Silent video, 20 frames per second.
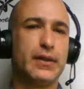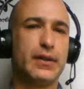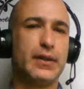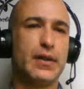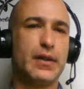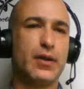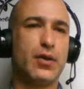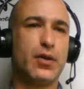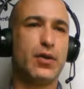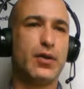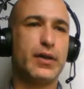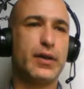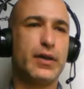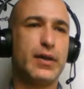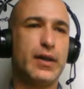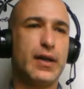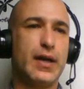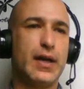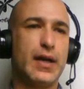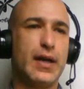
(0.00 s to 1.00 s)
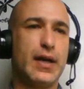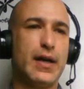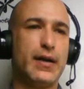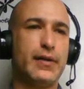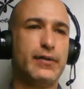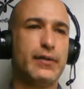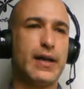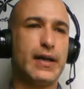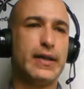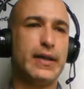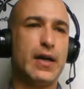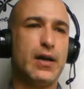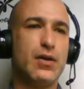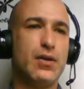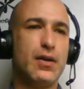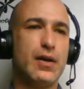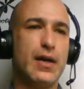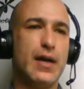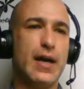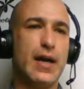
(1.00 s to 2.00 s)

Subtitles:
The corner right now